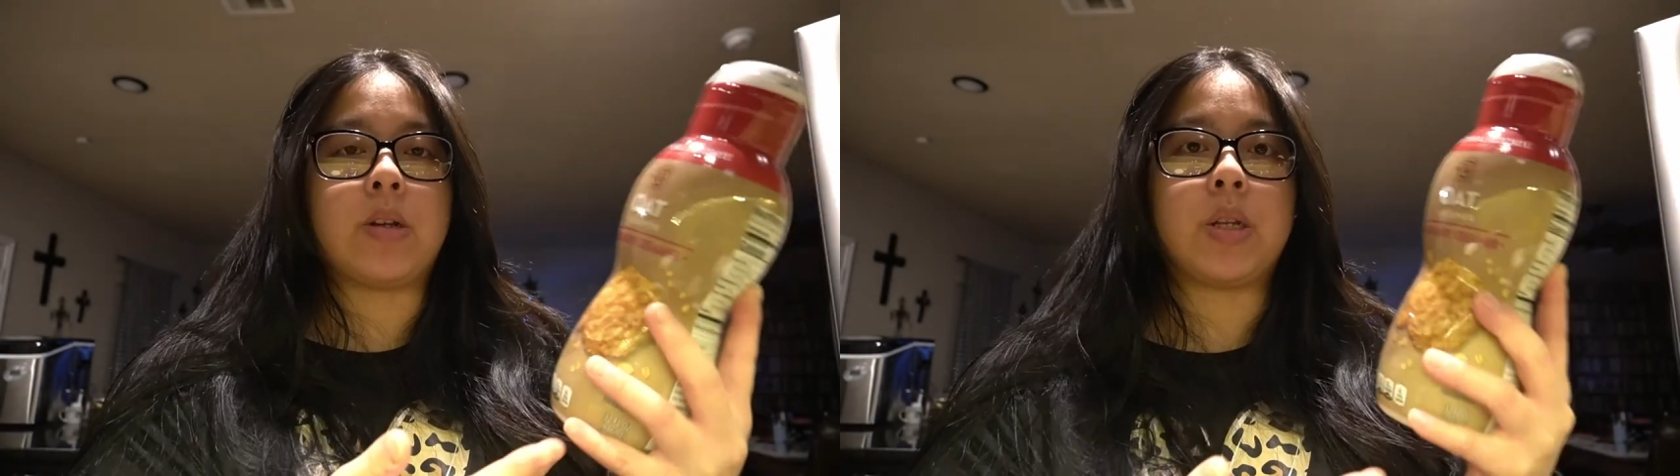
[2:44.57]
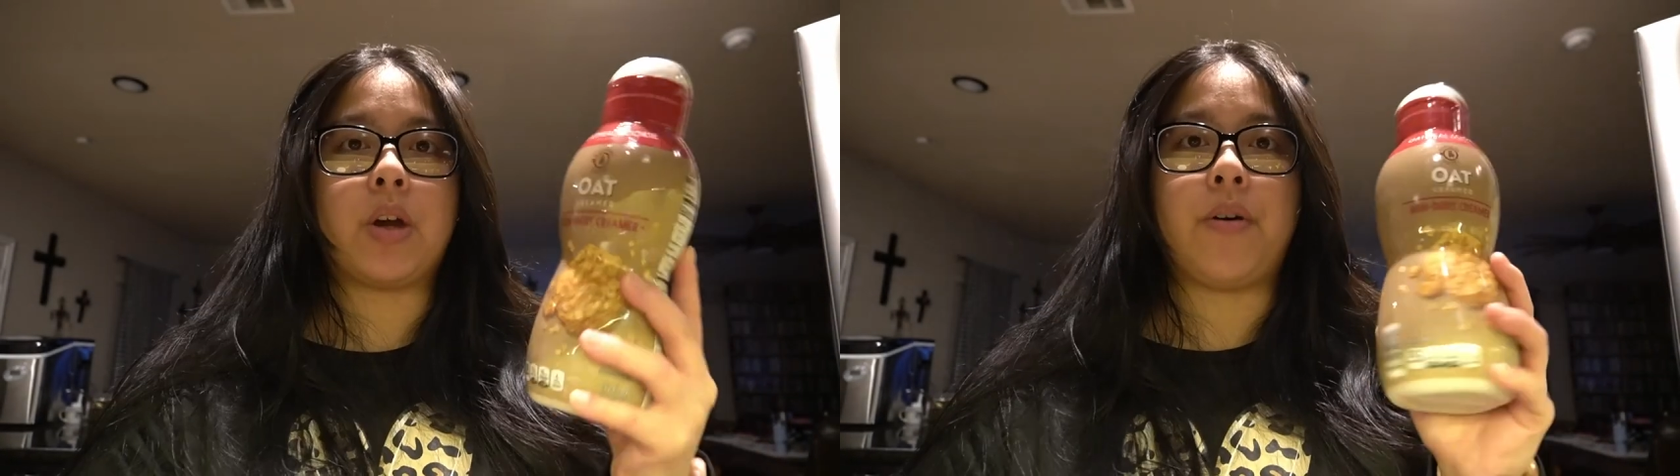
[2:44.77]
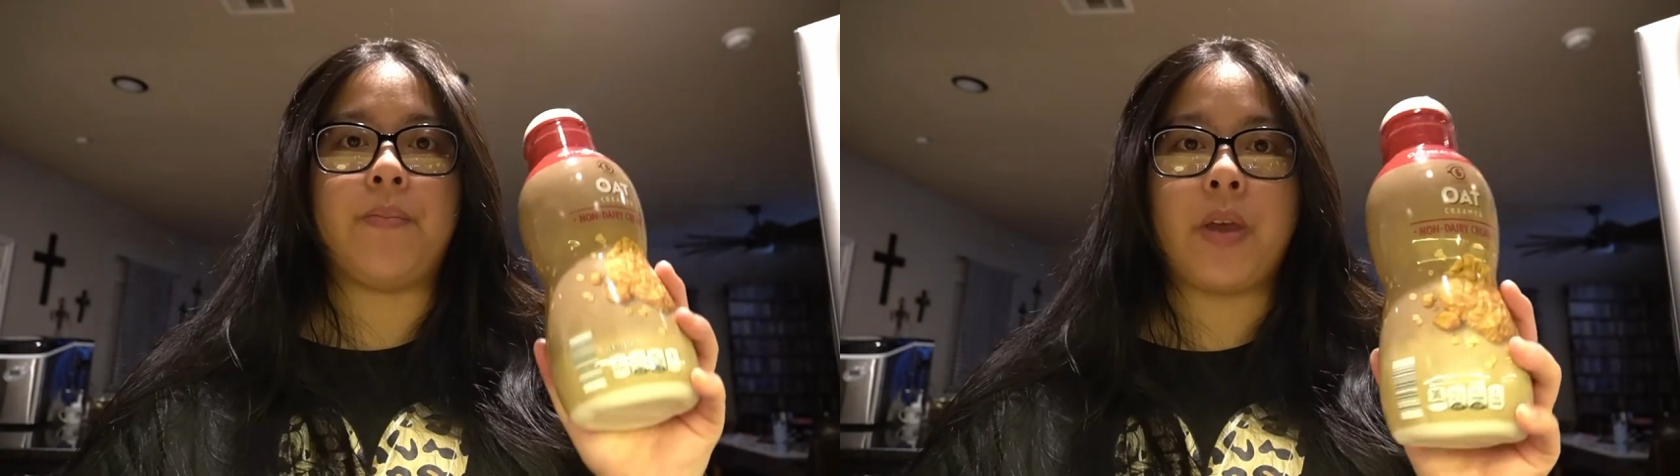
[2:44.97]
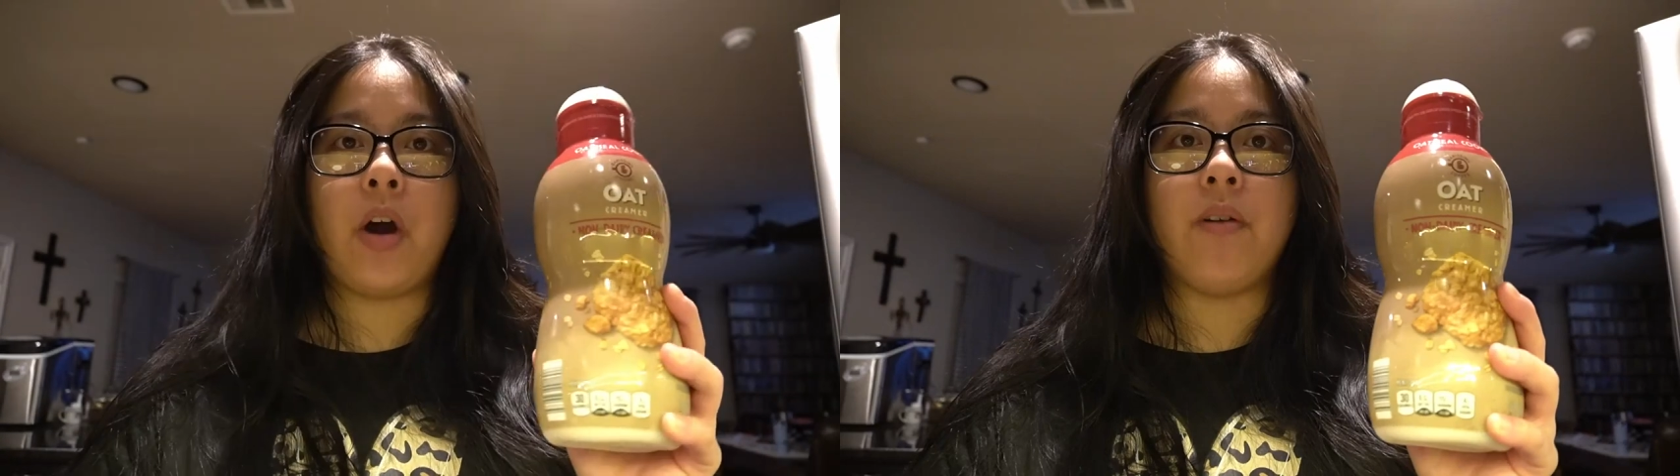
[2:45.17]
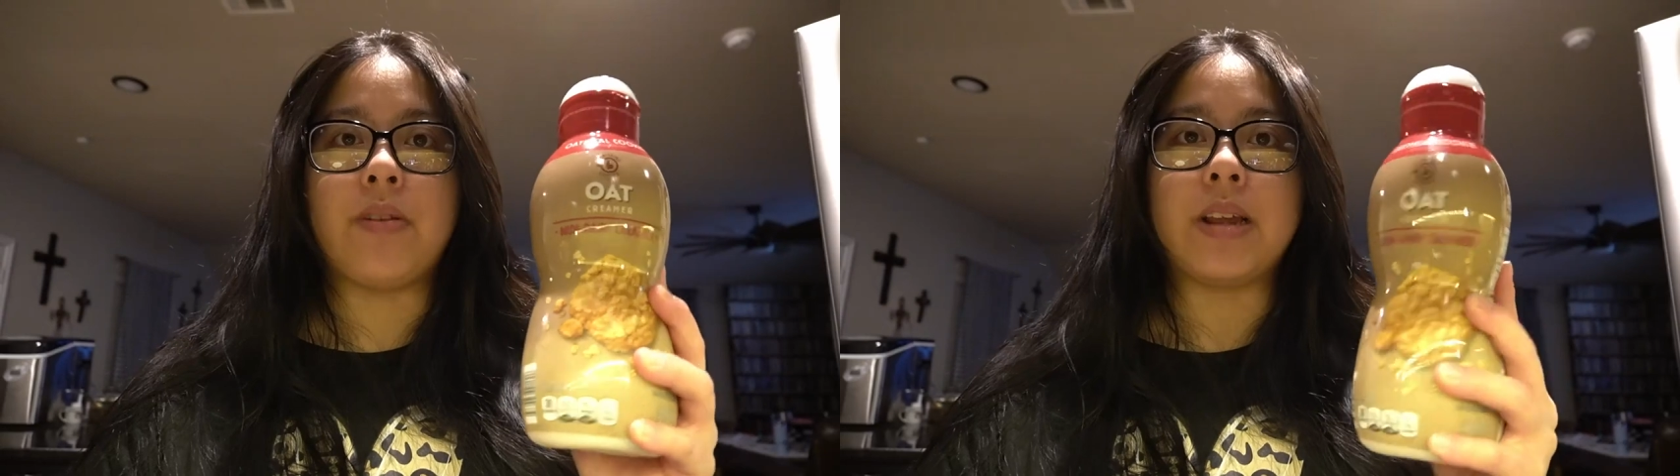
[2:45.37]
So
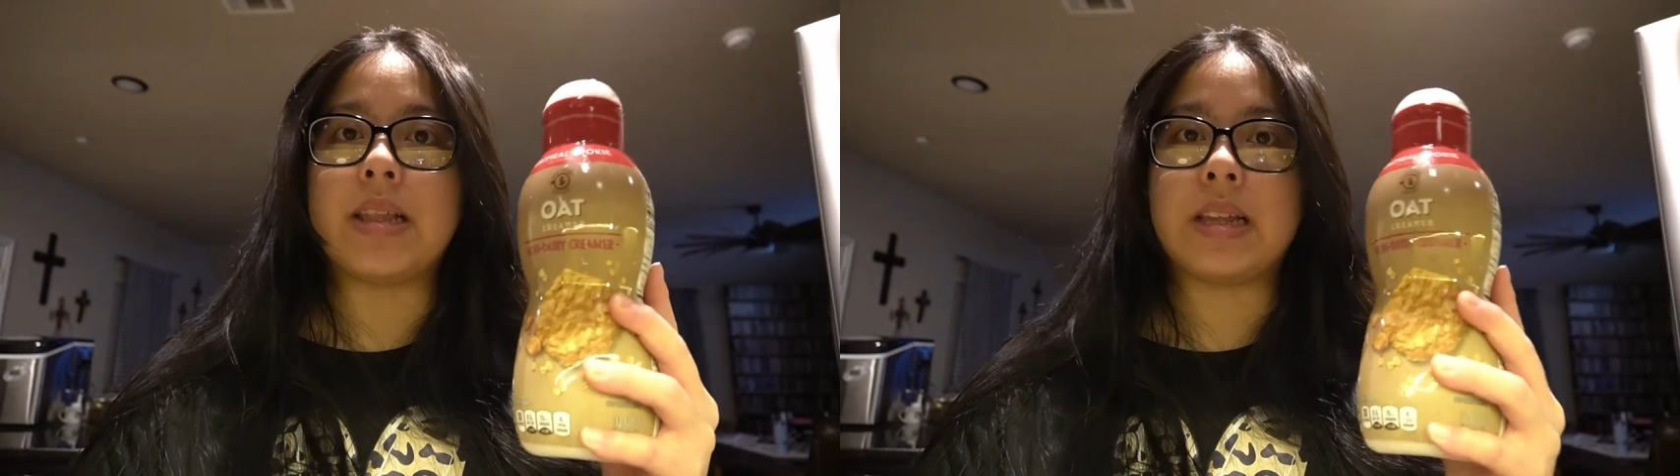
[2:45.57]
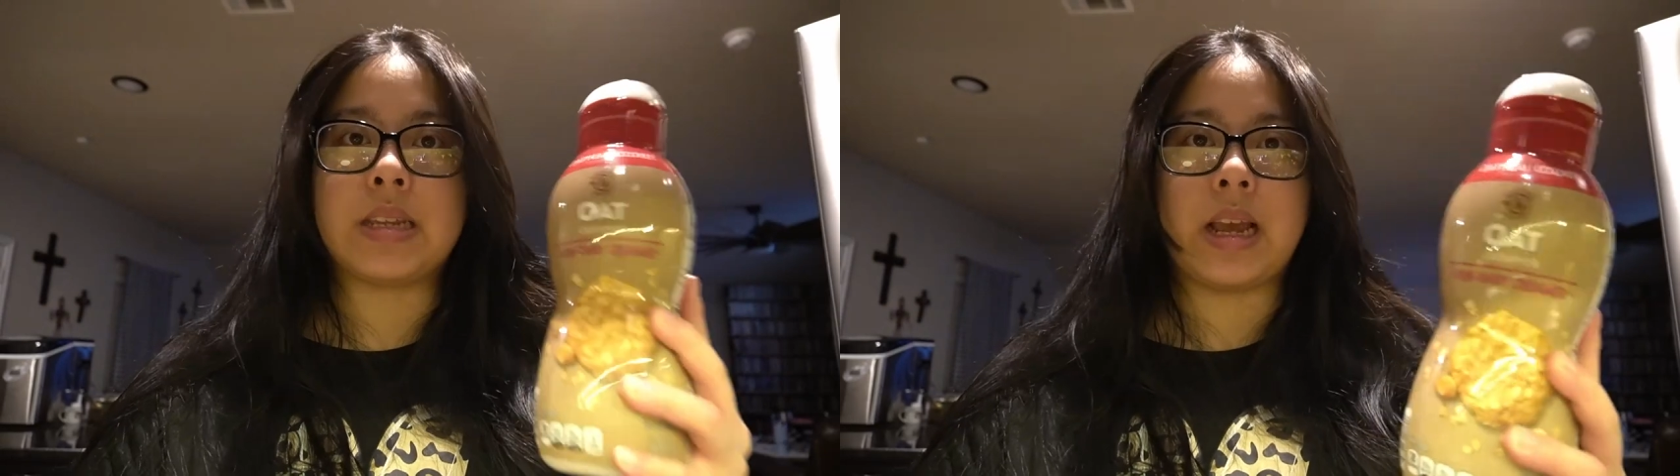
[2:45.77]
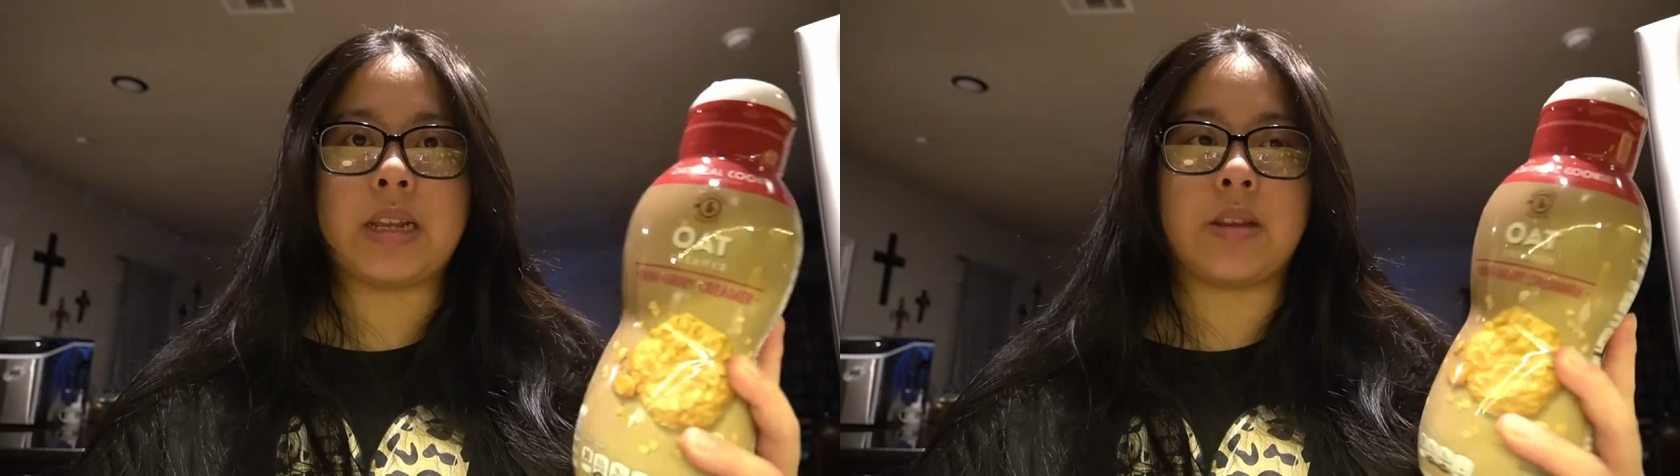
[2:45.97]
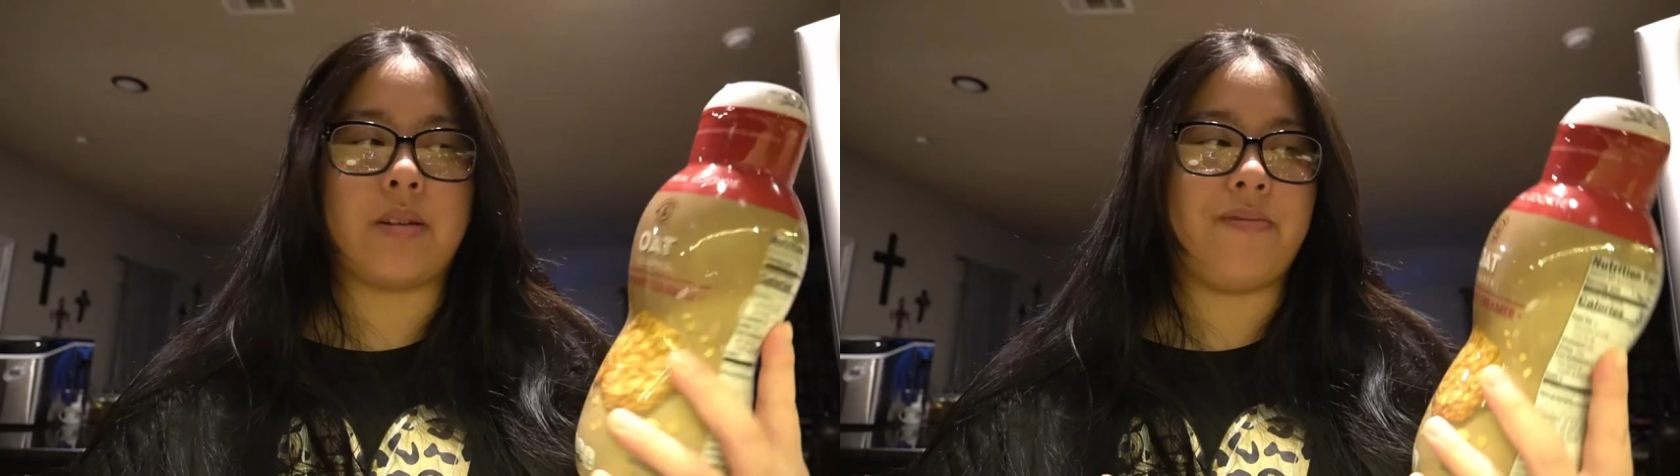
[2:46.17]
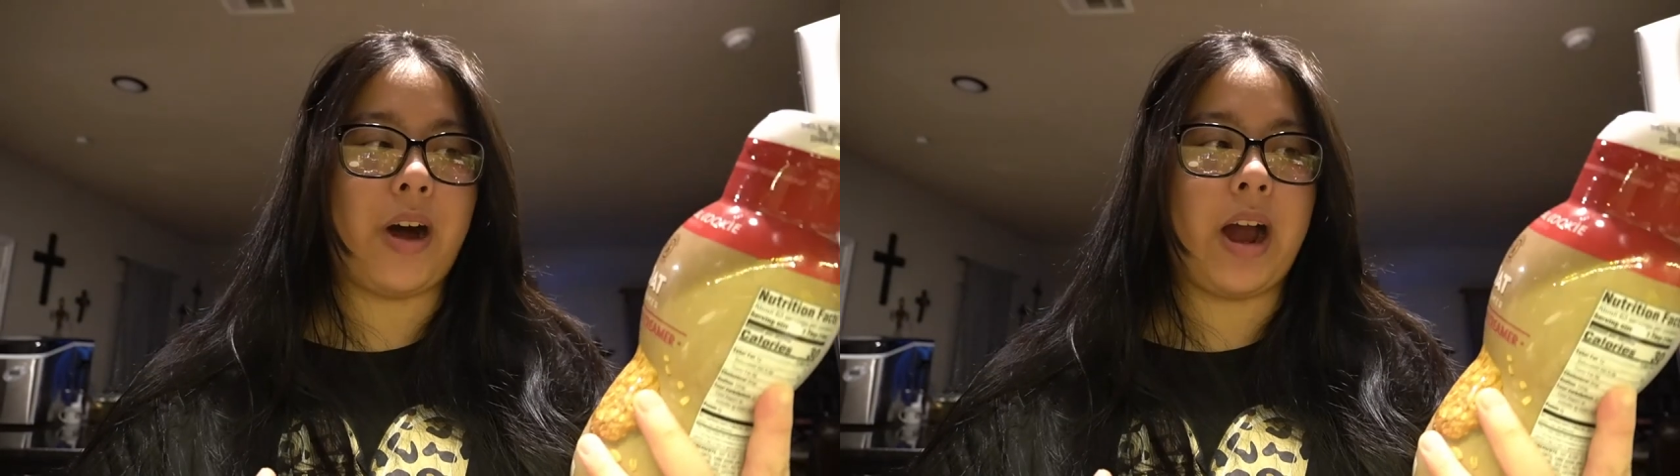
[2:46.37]
hopefully this tastes
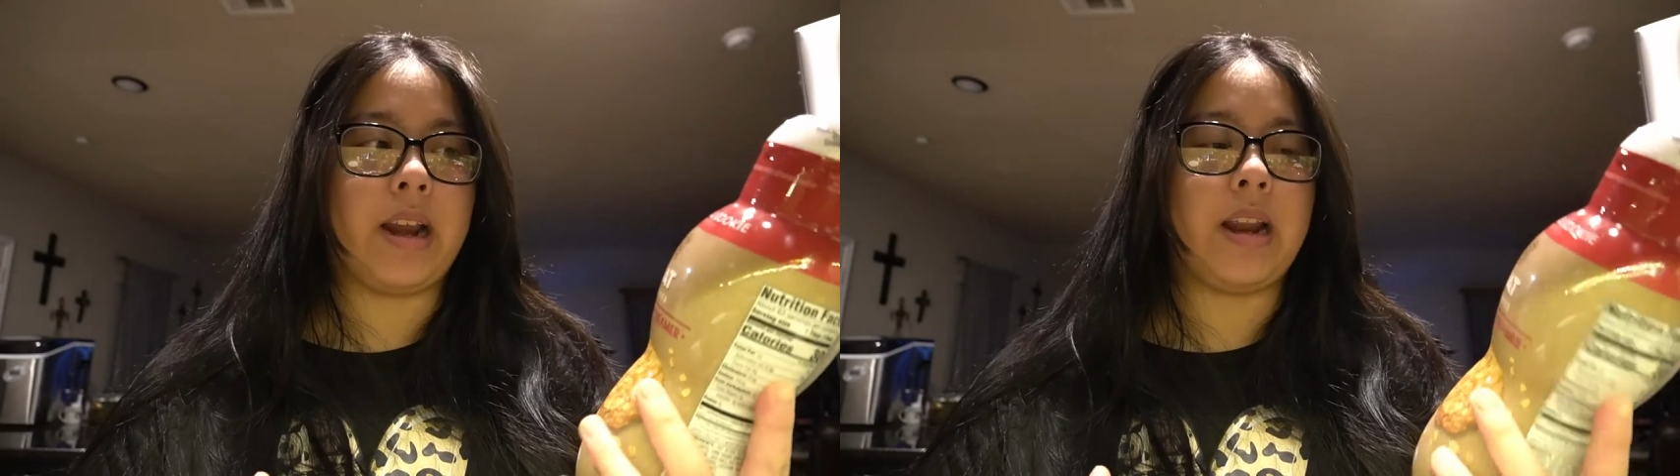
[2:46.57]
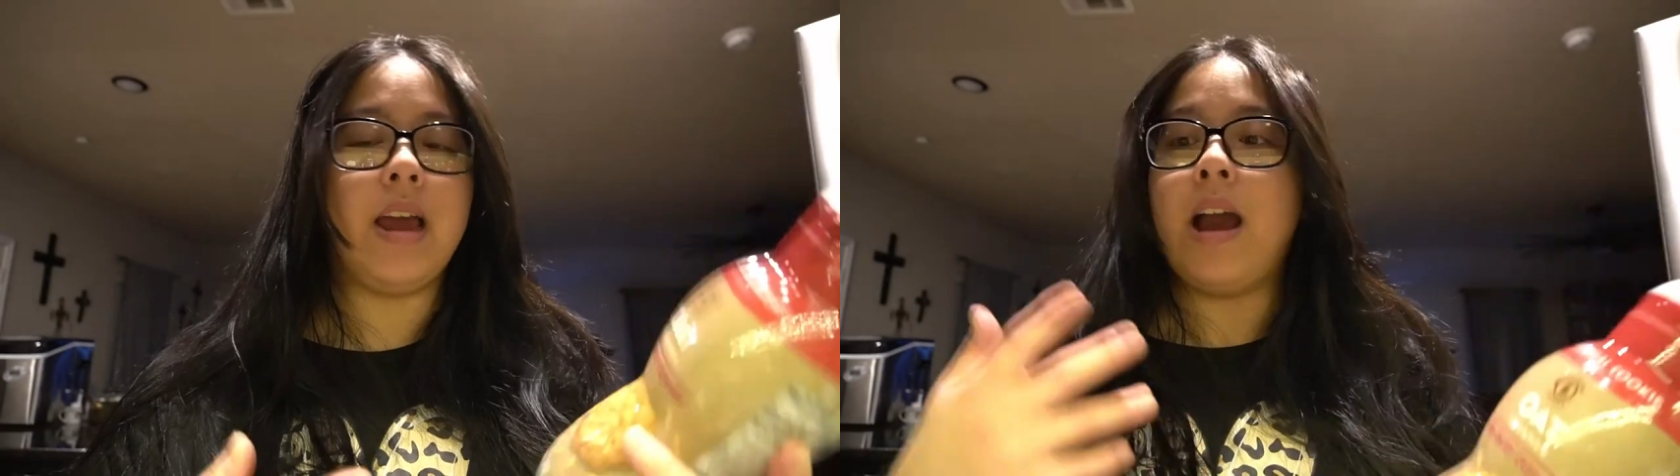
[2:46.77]
fine.